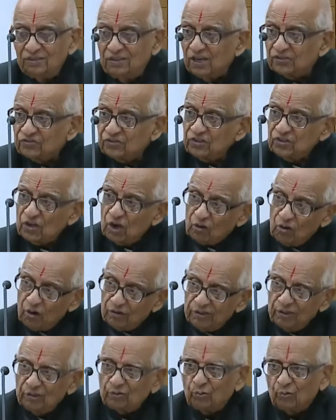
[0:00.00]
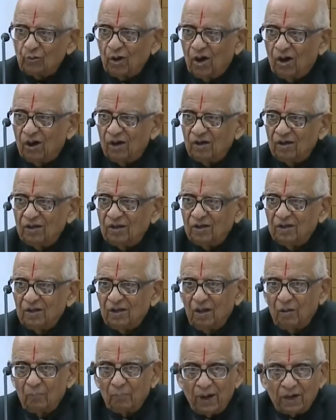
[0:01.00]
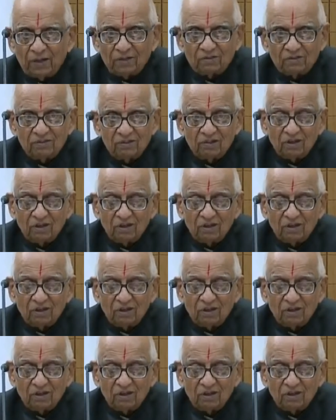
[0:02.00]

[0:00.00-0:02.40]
Justice according to law, but